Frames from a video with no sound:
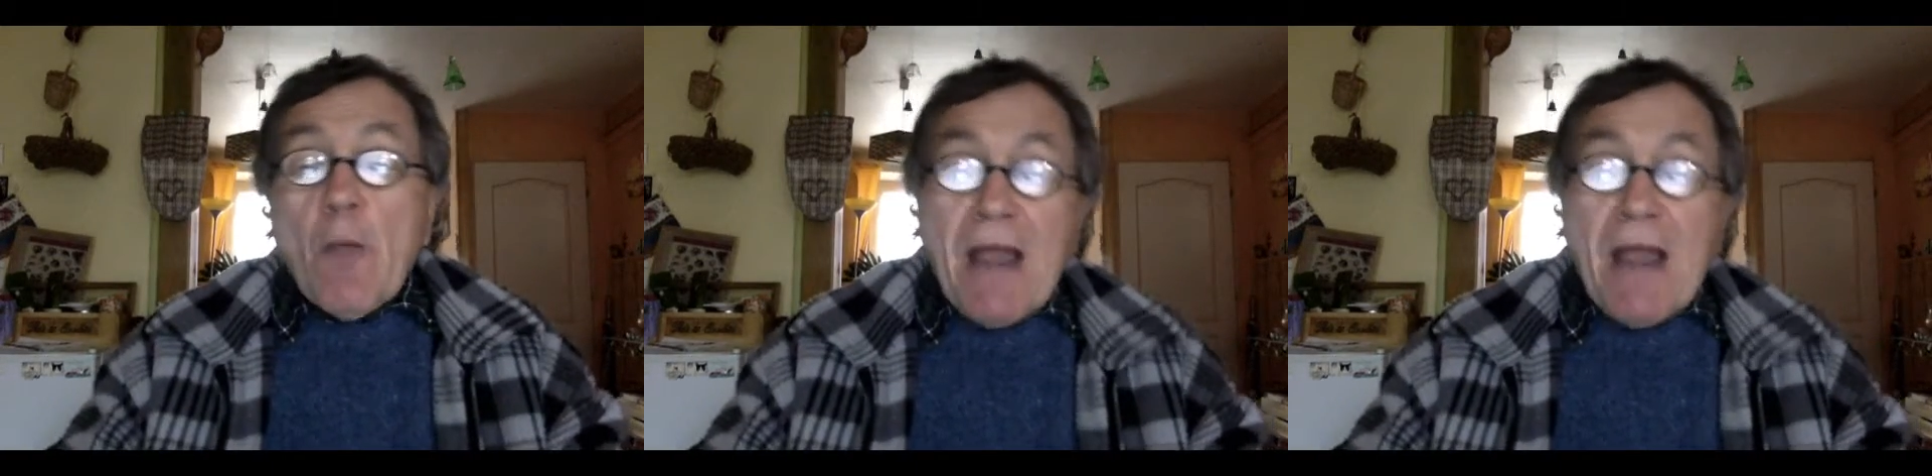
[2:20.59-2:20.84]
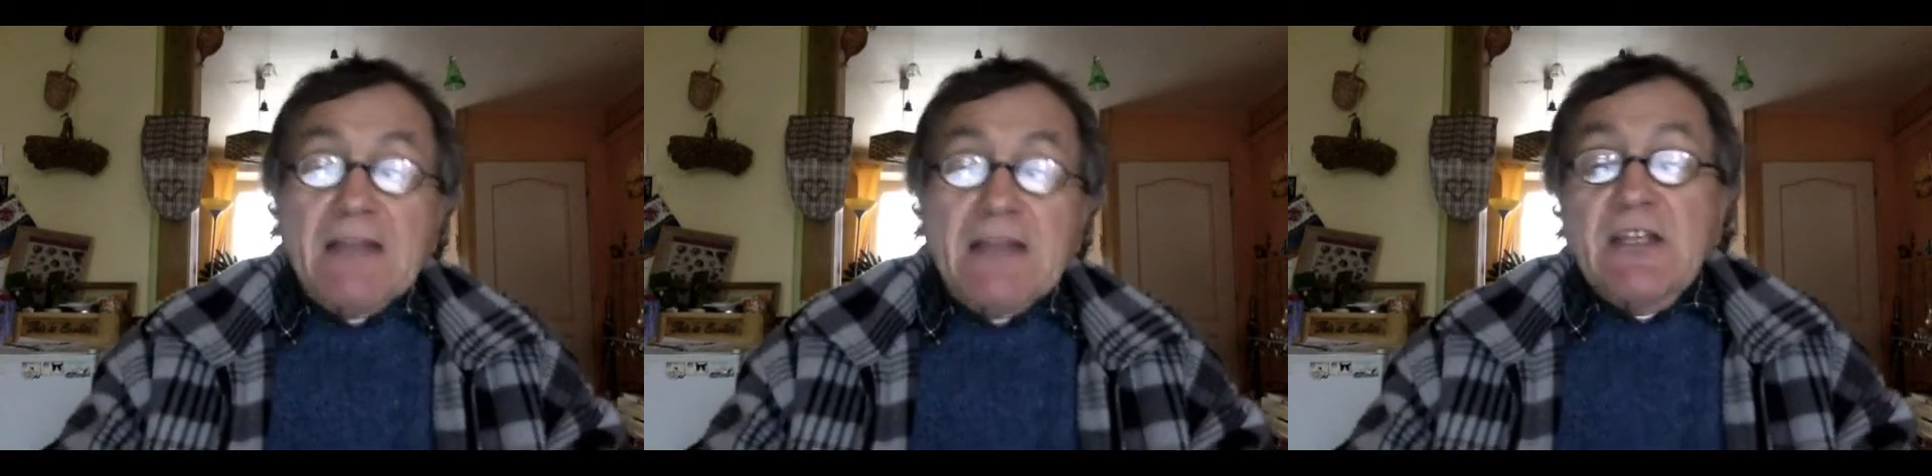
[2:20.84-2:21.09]

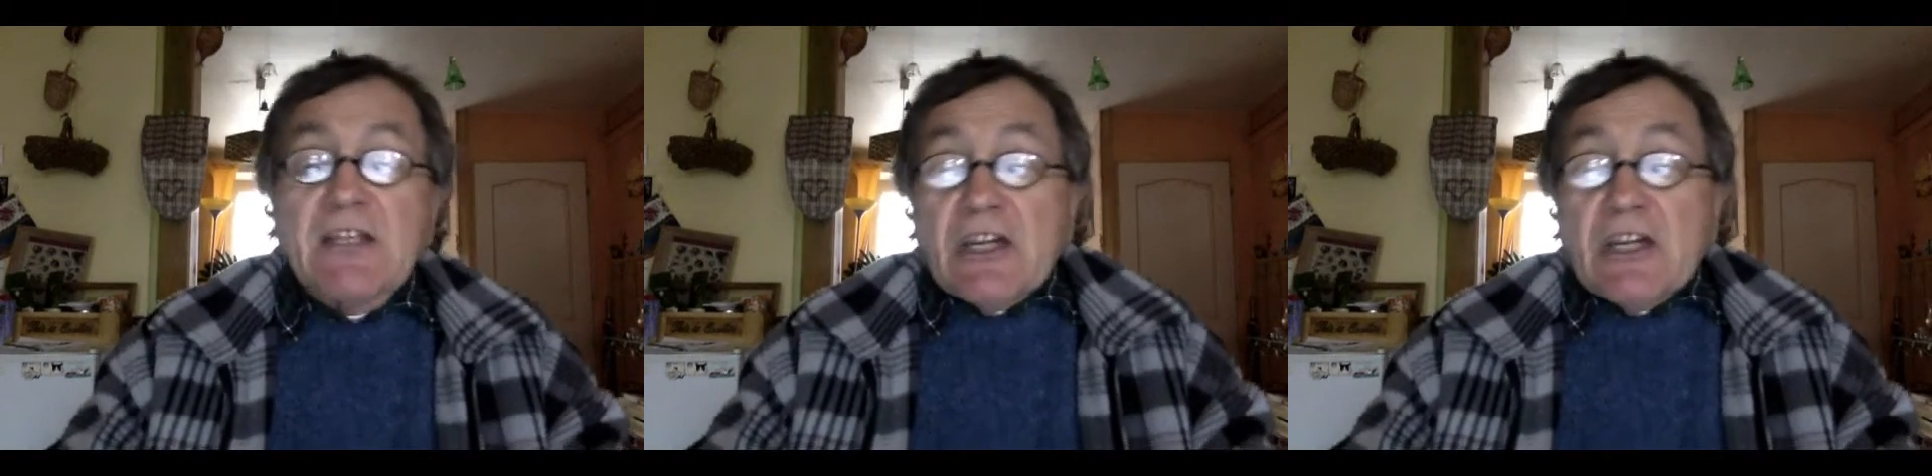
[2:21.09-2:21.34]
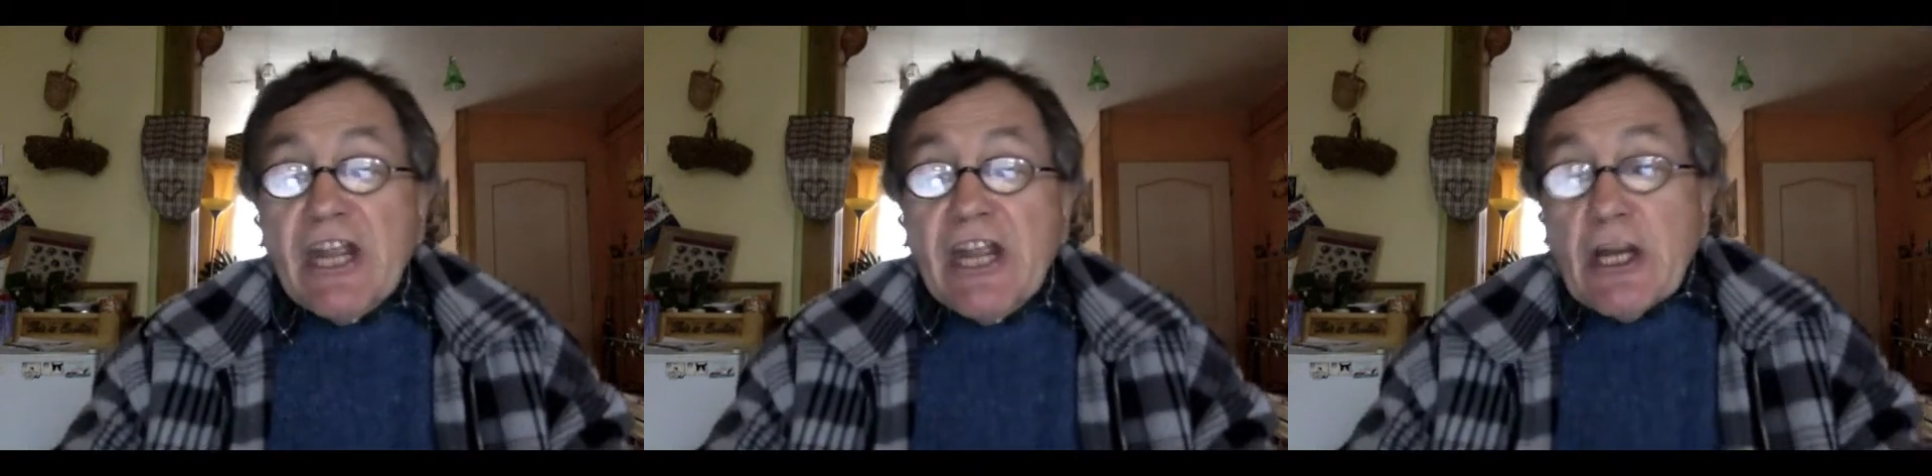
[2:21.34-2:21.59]

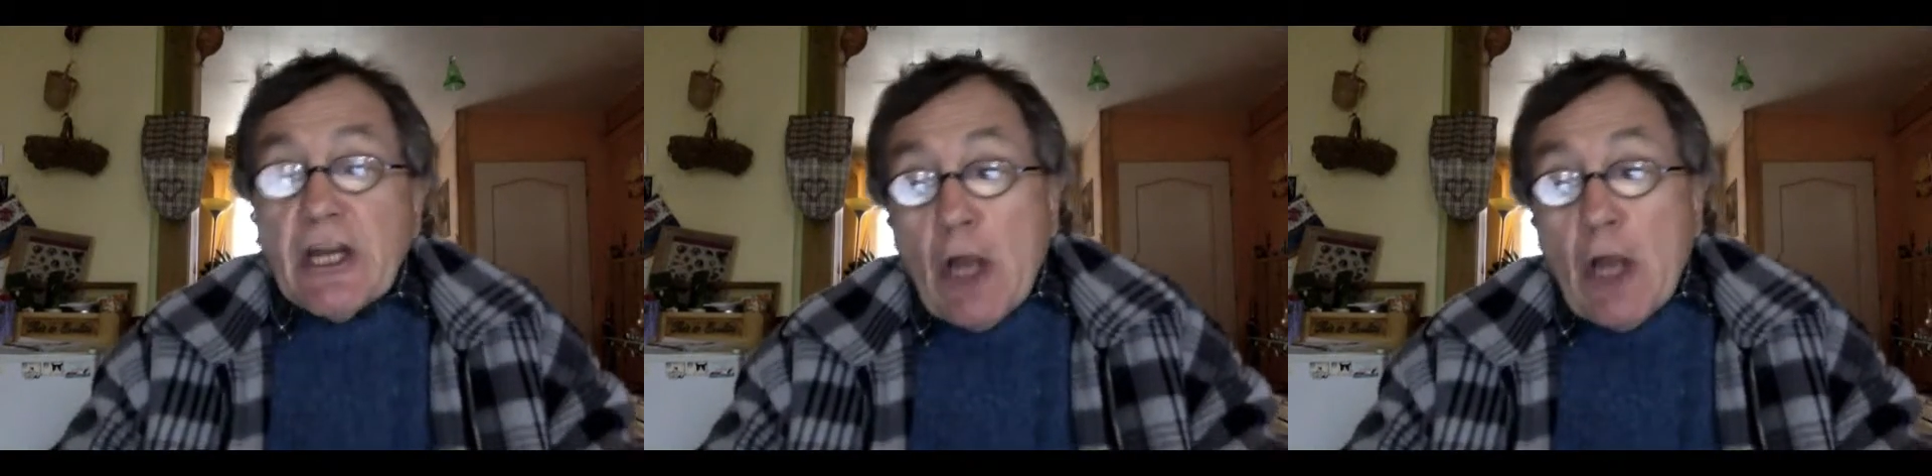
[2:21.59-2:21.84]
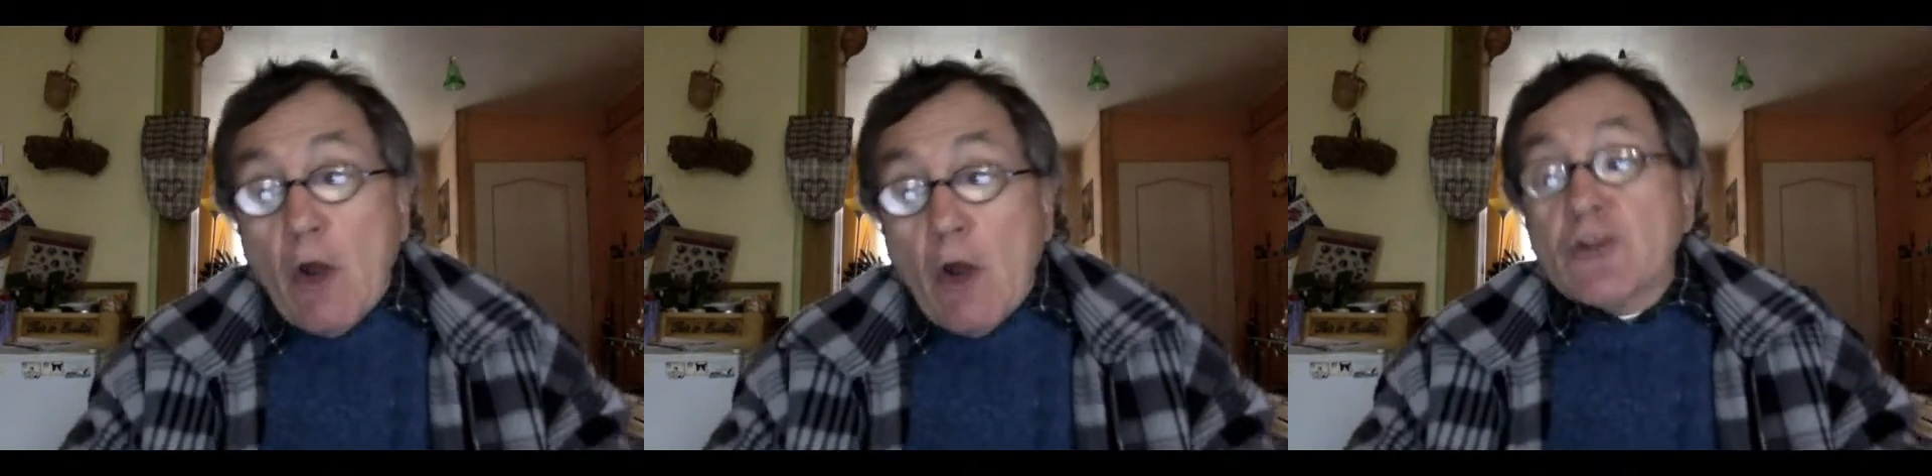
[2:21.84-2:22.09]

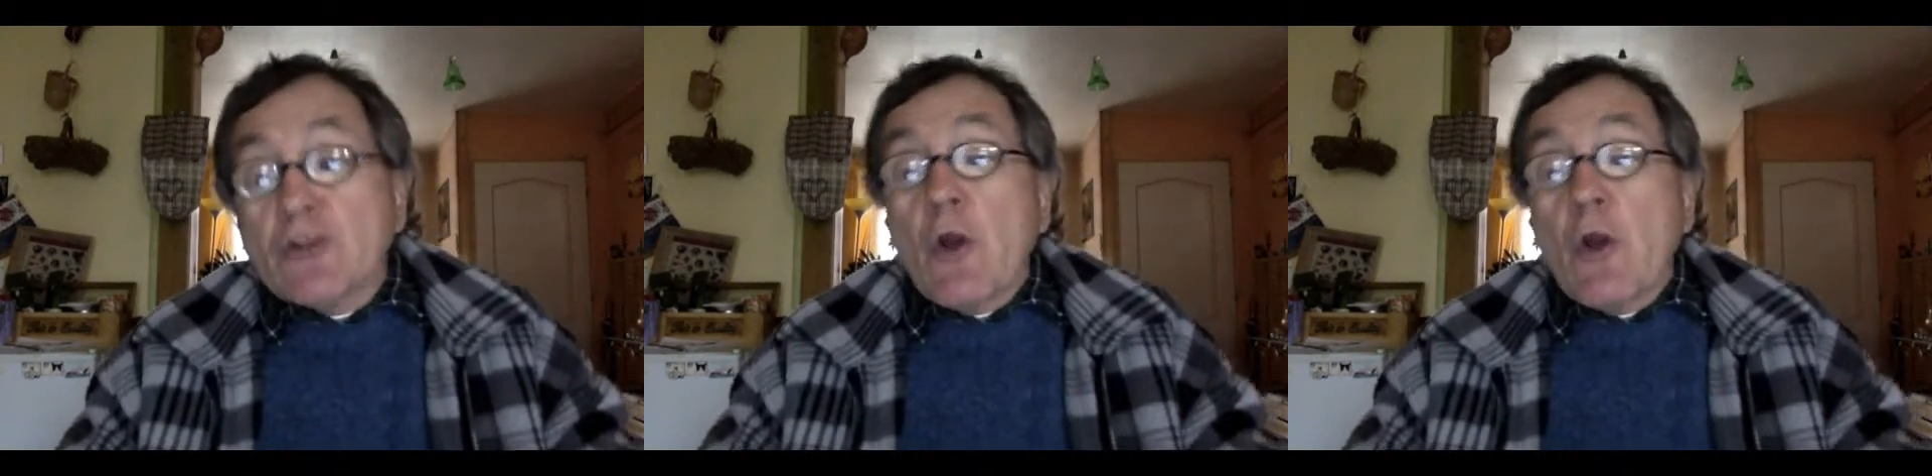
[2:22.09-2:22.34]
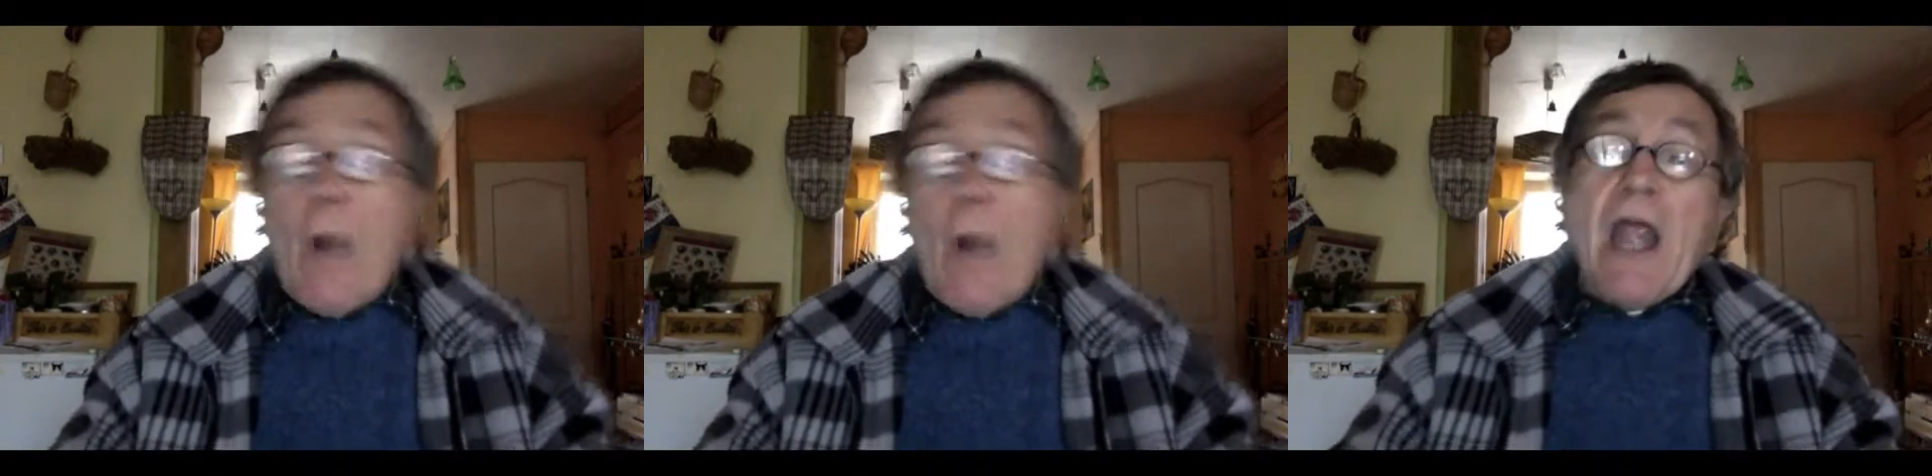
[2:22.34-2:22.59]
all the
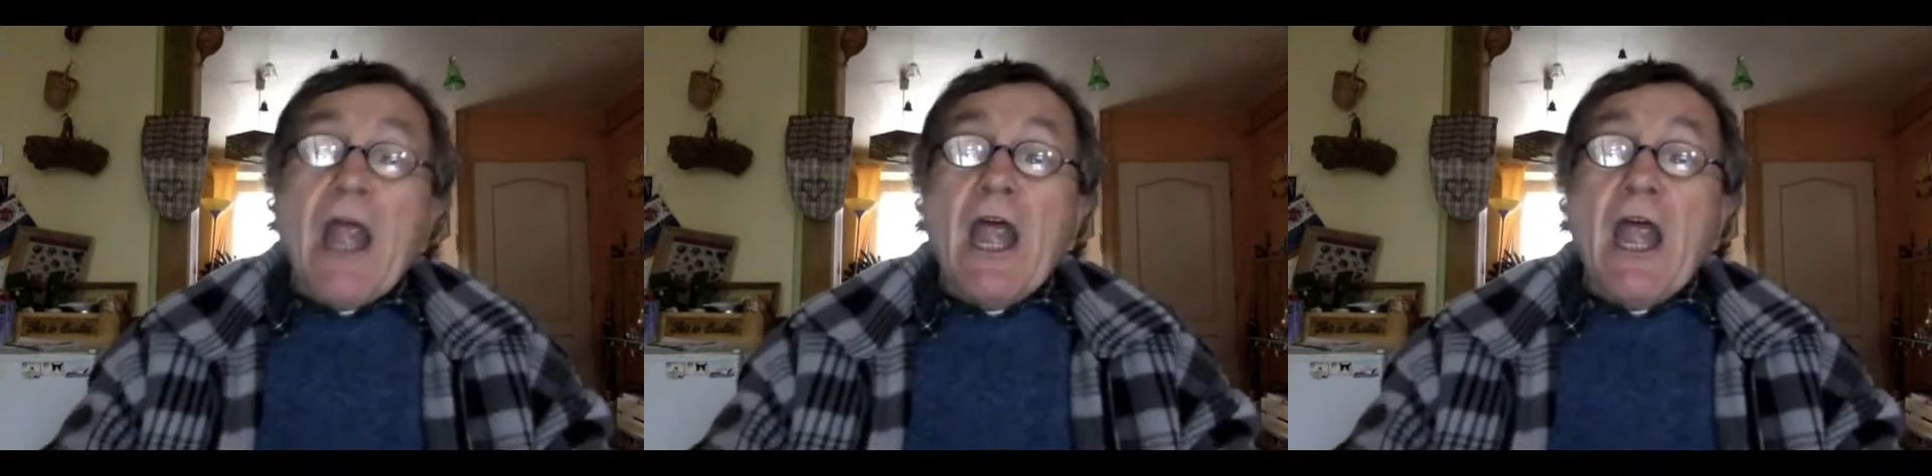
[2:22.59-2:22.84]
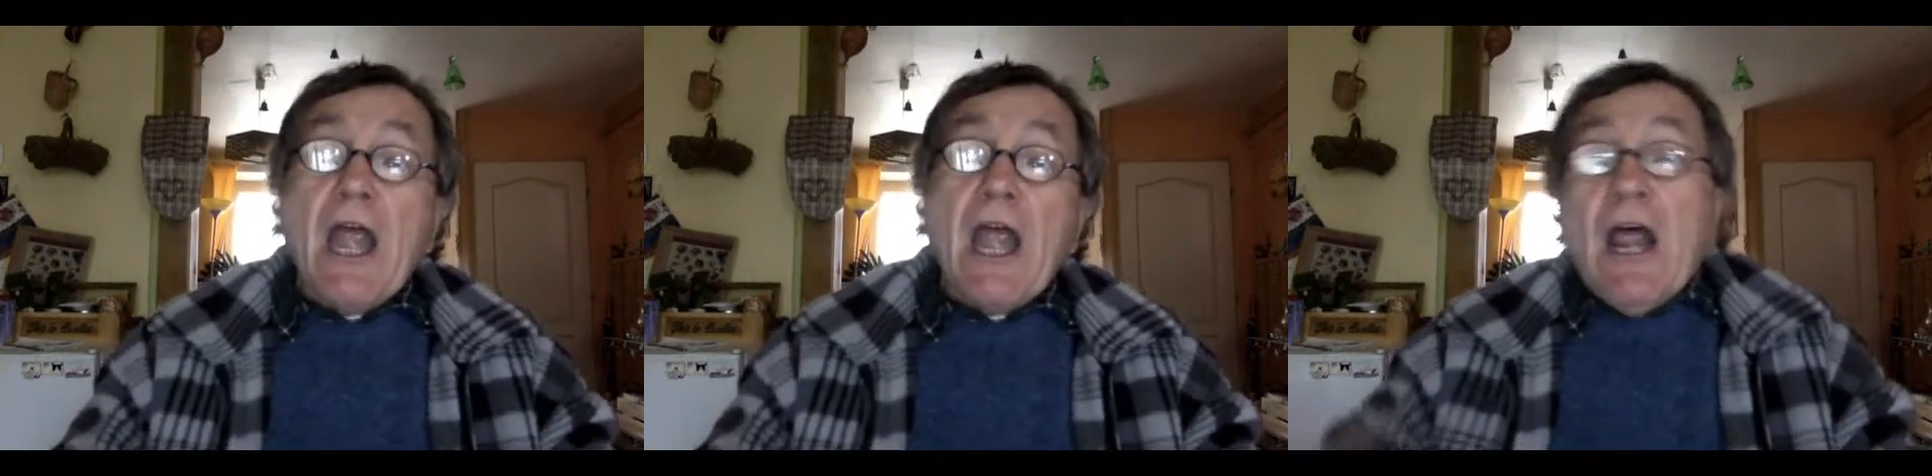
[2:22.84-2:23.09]

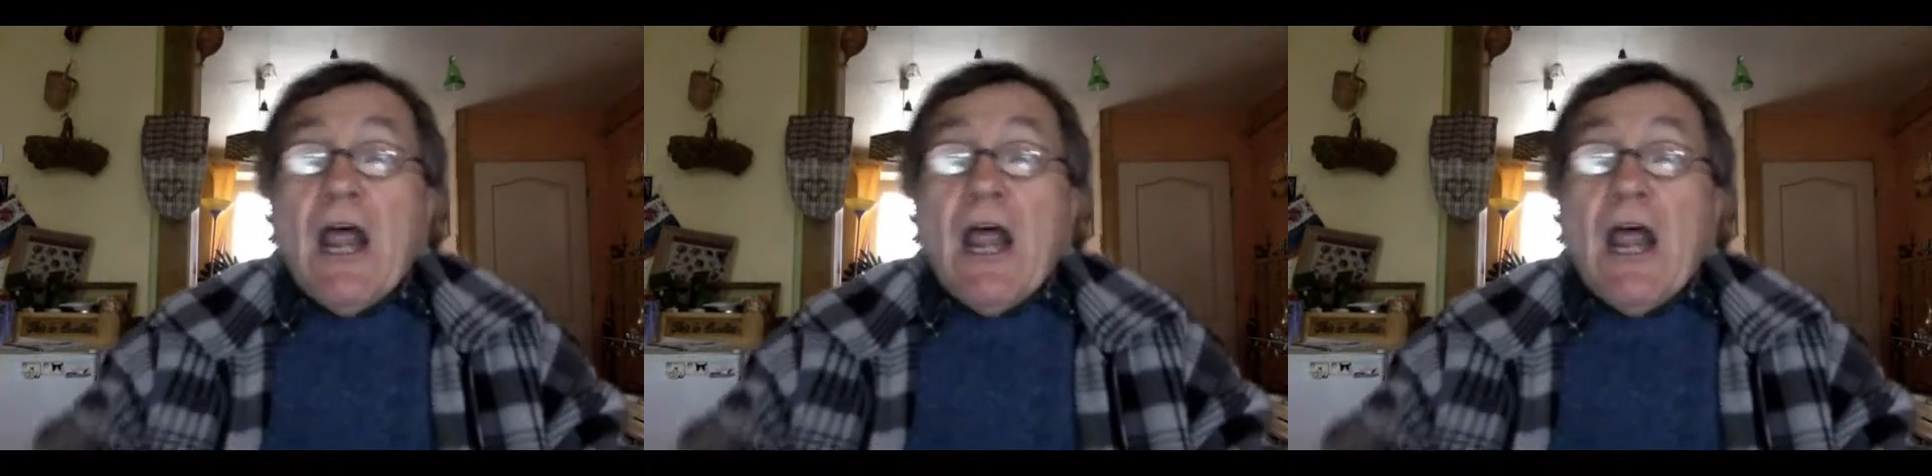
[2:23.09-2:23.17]
way.